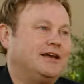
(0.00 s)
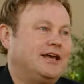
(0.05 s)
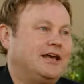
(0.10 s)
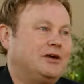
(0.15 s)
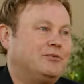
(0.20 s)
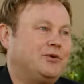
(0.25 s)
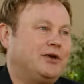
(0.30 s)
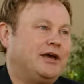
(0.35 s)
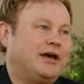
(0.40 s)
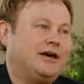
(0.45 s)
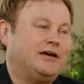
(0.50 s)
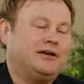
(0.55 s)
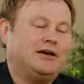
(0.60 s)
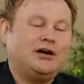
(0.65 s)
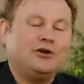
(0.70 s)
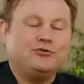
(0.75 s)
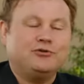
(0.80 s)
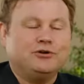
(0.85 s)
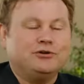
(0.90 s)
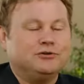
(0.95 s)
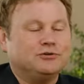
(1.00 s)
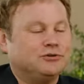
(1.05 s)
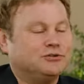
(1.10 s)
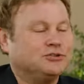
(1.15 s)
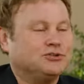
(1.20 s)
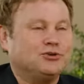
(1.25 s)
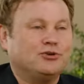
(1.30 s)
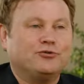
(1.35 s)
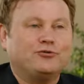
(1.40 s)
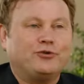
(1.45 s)
and we had 100 or
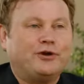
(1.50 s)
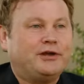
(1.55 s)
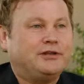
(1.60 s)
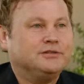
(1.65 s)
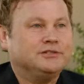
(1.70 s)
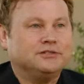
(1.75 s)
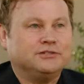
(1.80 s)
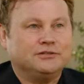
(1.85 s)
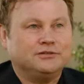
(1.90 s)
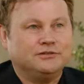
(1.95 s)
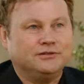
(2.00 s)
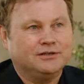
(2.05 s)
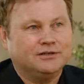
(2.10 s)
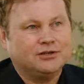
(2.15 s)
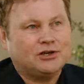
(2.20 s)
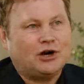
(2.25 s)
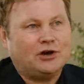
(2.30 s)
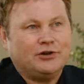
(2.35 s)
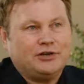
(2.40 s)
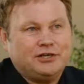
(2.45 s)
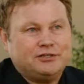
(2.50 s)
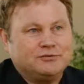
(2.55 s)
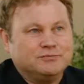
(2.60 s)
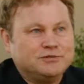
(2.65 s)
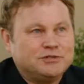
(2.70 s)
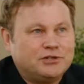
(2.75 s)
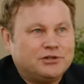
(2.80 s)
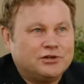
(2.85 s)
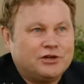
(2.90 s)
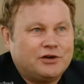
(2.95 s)
so friends and colleagues from
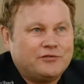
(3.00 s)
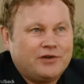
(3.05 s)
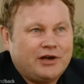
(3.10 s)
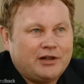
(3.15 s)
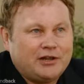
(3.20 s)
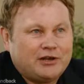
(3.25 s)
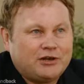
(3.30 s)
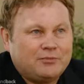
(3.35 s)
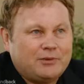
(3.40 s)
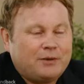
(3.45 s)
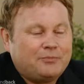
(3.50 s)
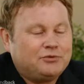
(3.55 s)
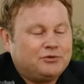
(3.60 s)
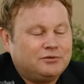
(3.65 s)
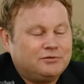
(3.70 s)
Silicon Valley come